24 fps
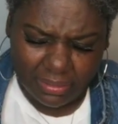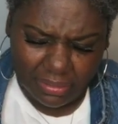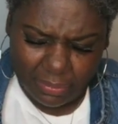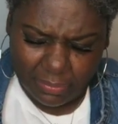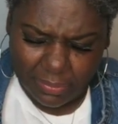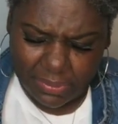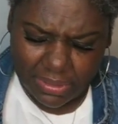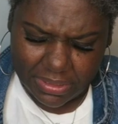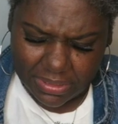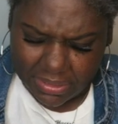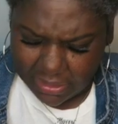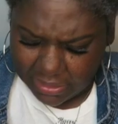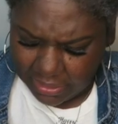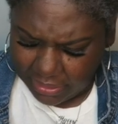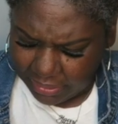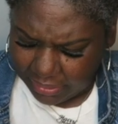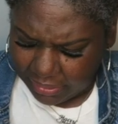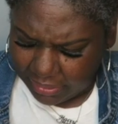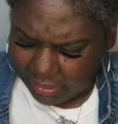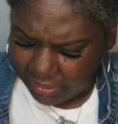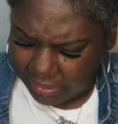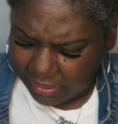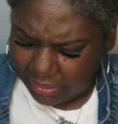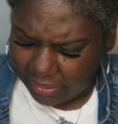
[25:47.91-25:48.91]
It was just
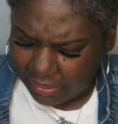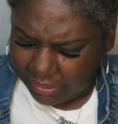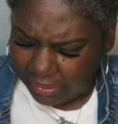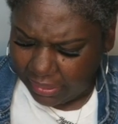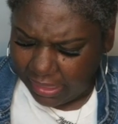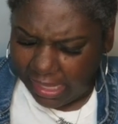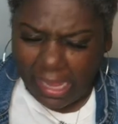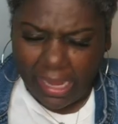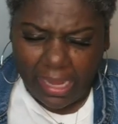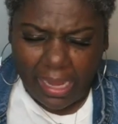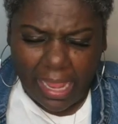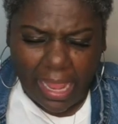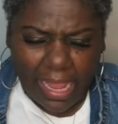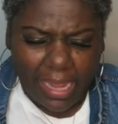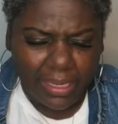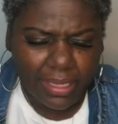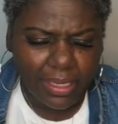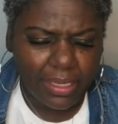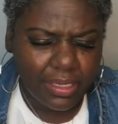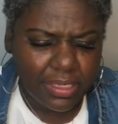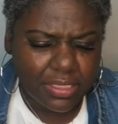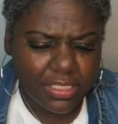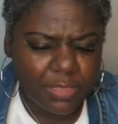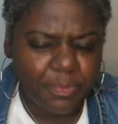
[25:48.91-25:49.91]
good. I, I
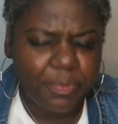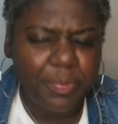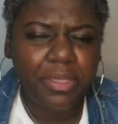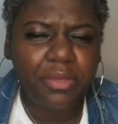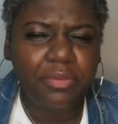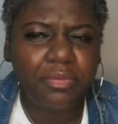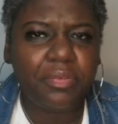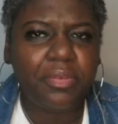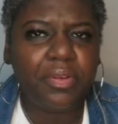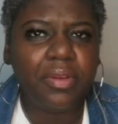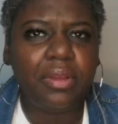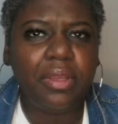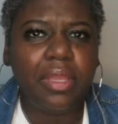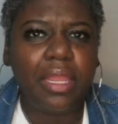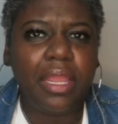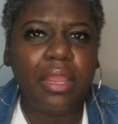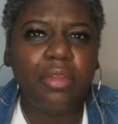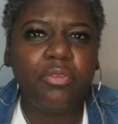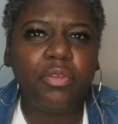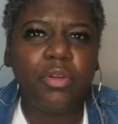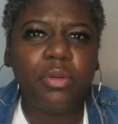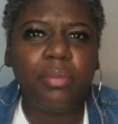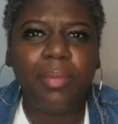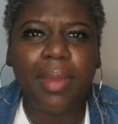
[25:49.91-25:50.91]
can't speak for
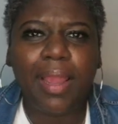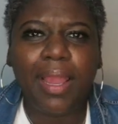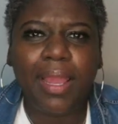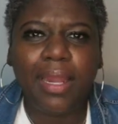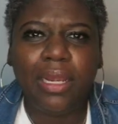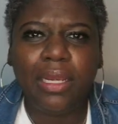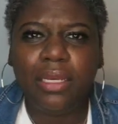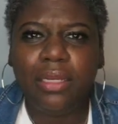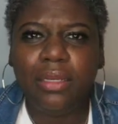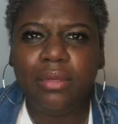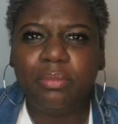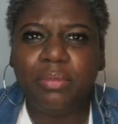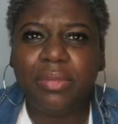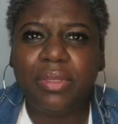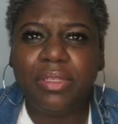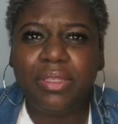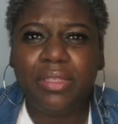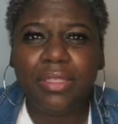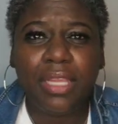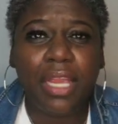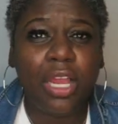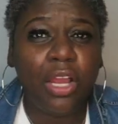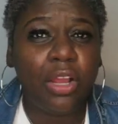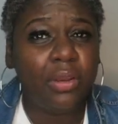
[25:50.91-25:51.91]
everybody,
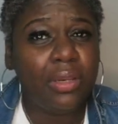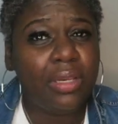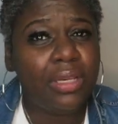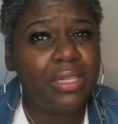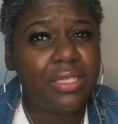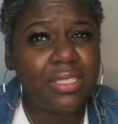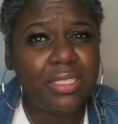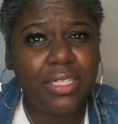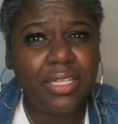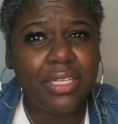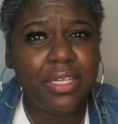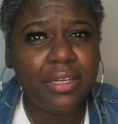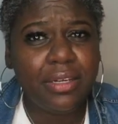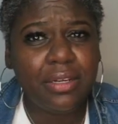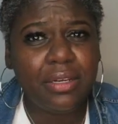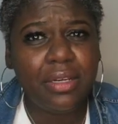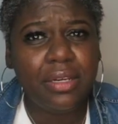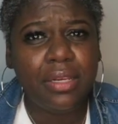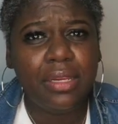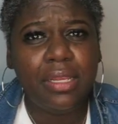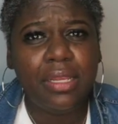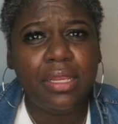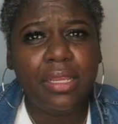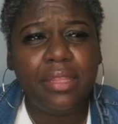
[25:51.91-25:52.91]
but y'all, this year,
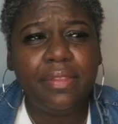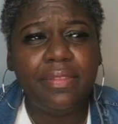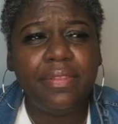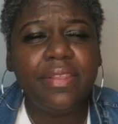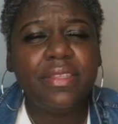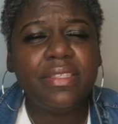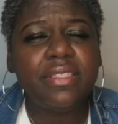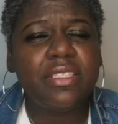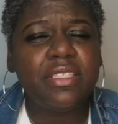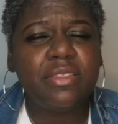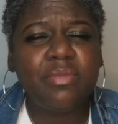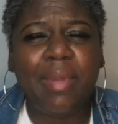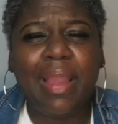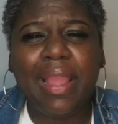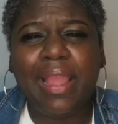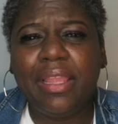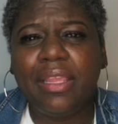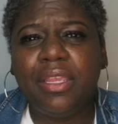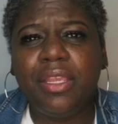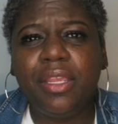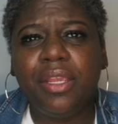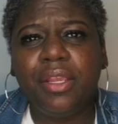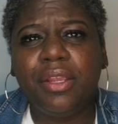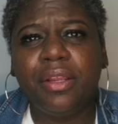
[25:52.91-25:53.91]
this is my
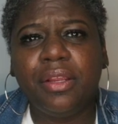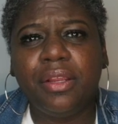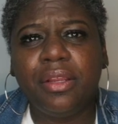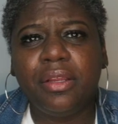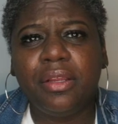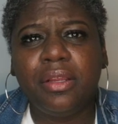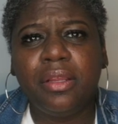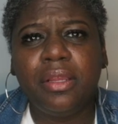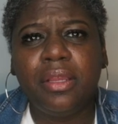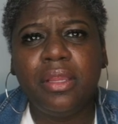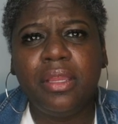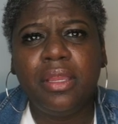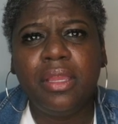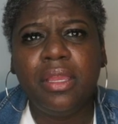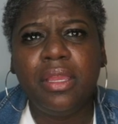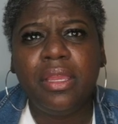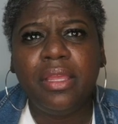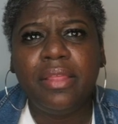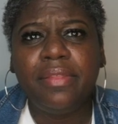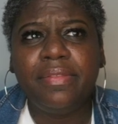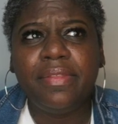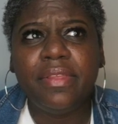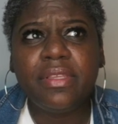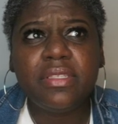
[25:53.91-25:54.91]
year.
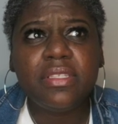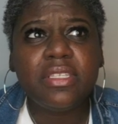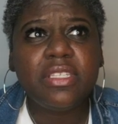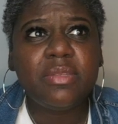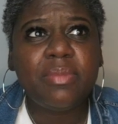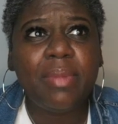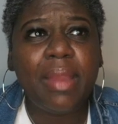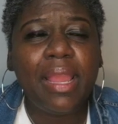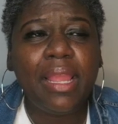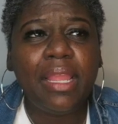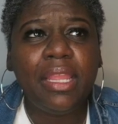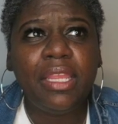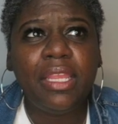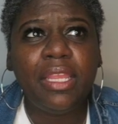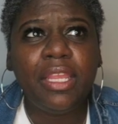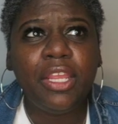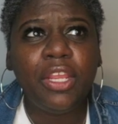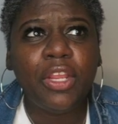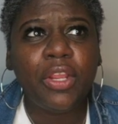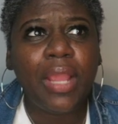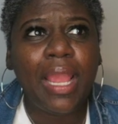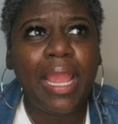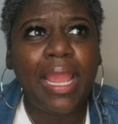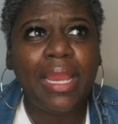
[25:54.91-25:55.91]
This is my
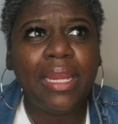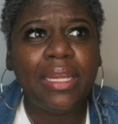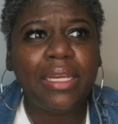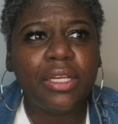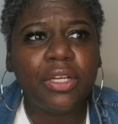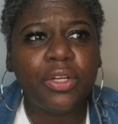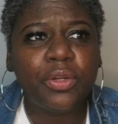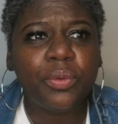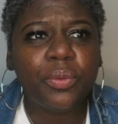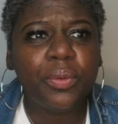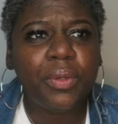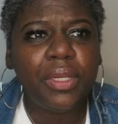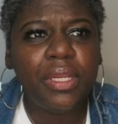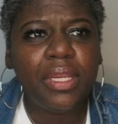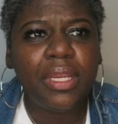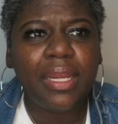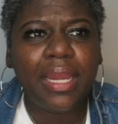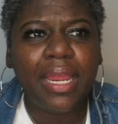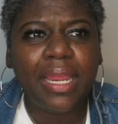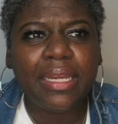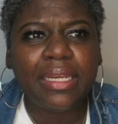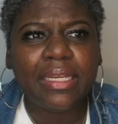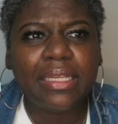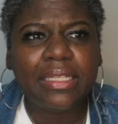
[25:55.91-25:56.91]
year. I decree and
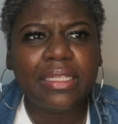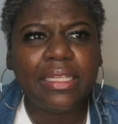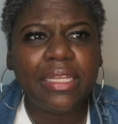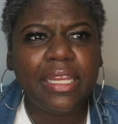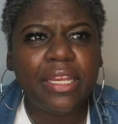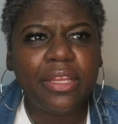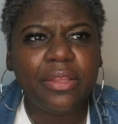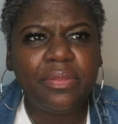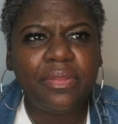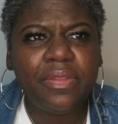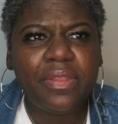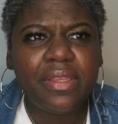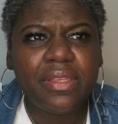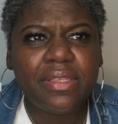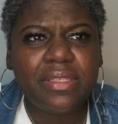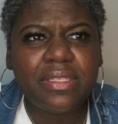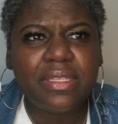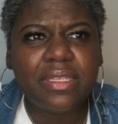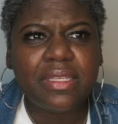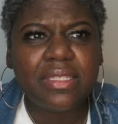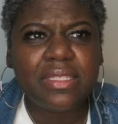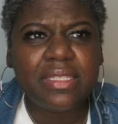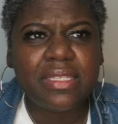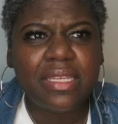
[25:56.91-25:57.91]
I declare this
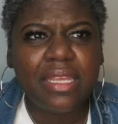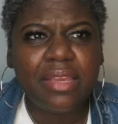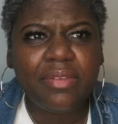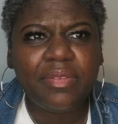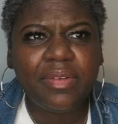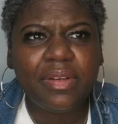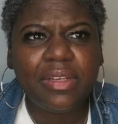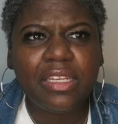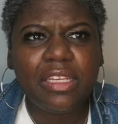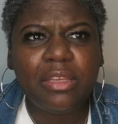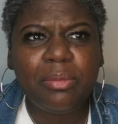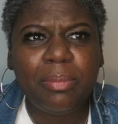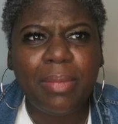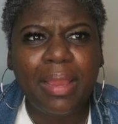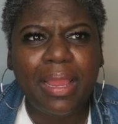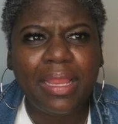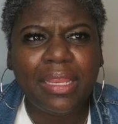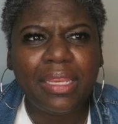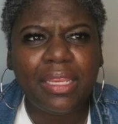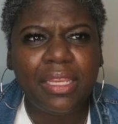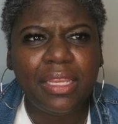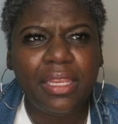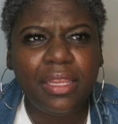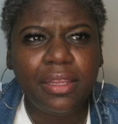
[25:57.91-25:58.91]
is definitely my
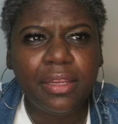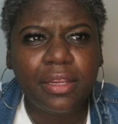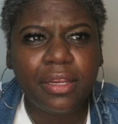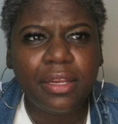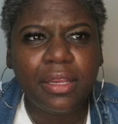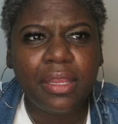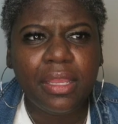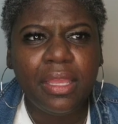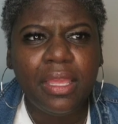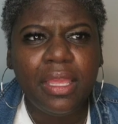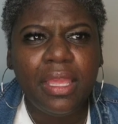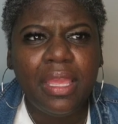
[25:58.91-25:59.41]
year.